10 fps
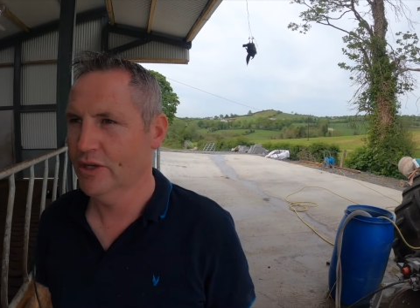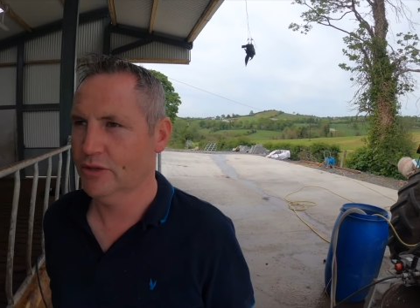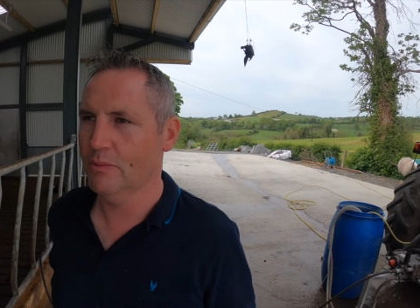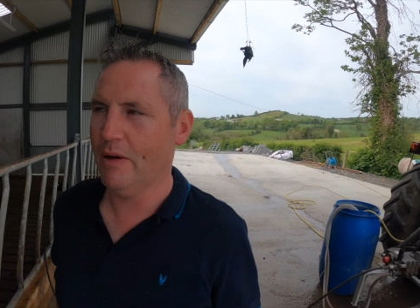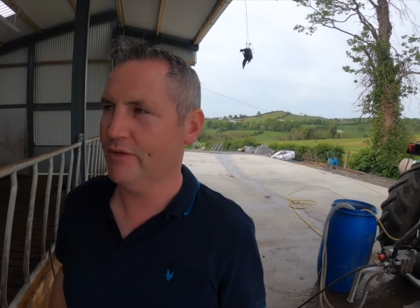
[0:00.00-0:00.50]

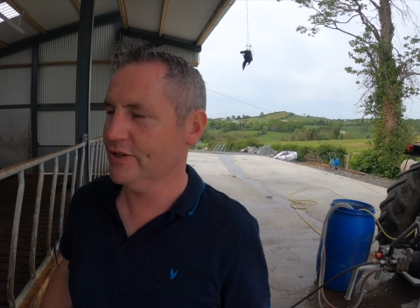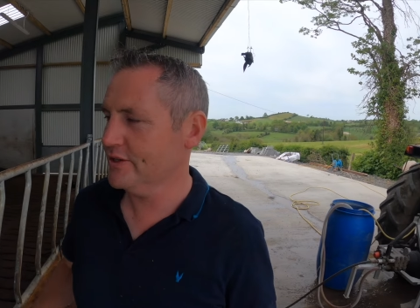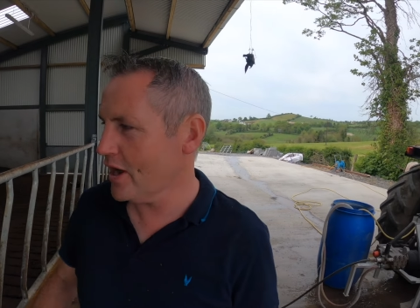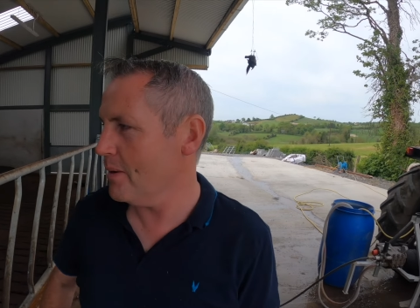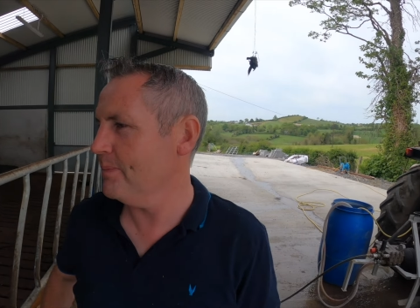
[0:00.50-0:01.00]
So I'm having to
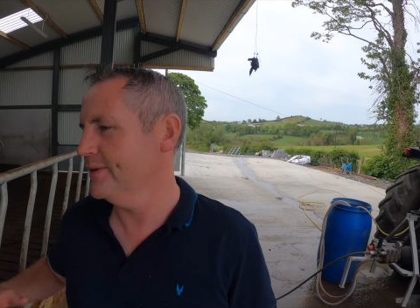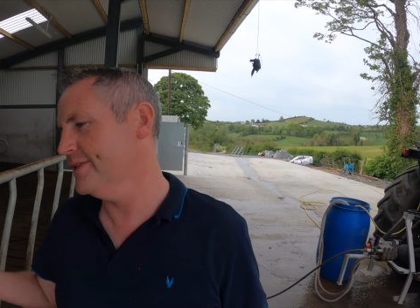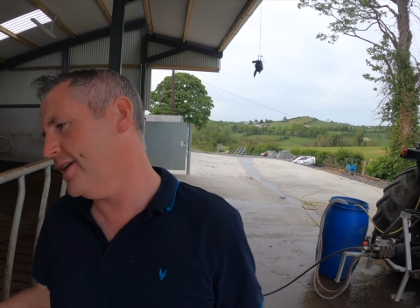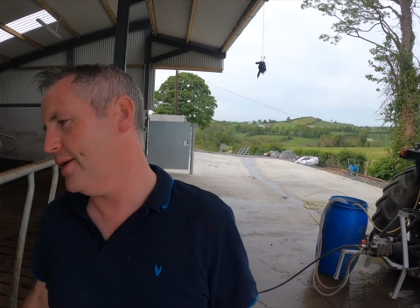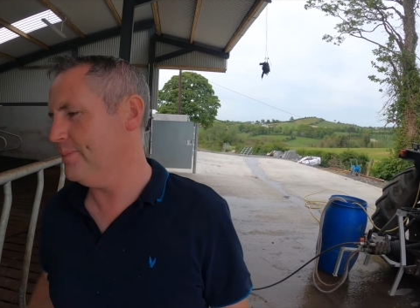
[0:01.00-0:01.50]
stop
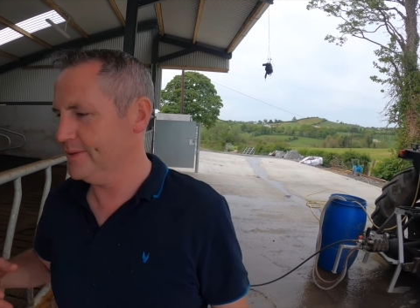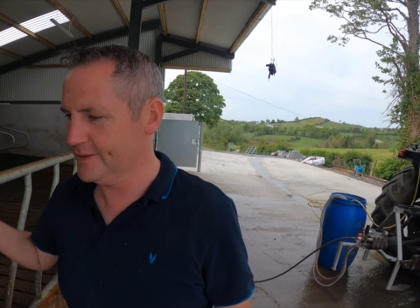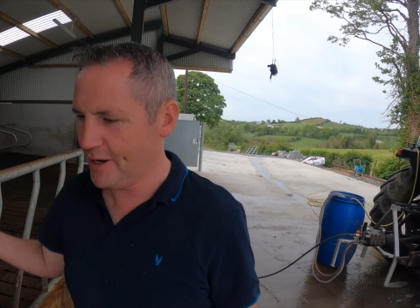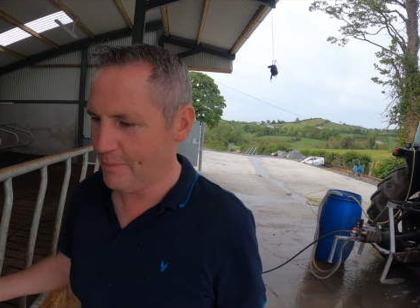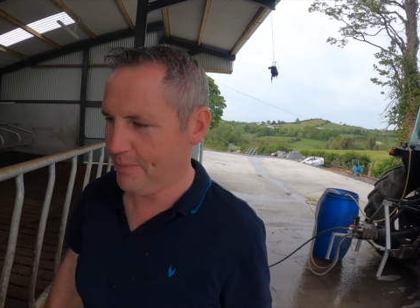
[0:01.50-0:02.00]

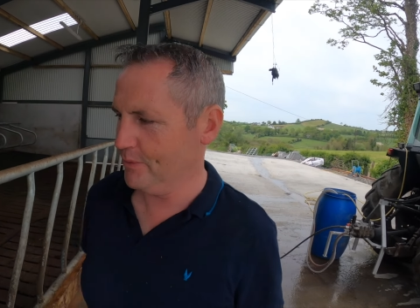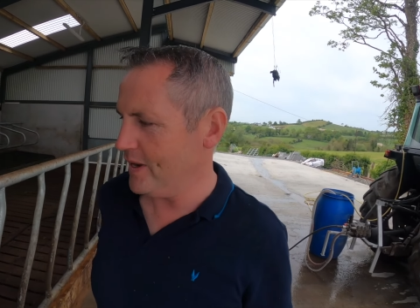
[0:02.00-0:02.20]
and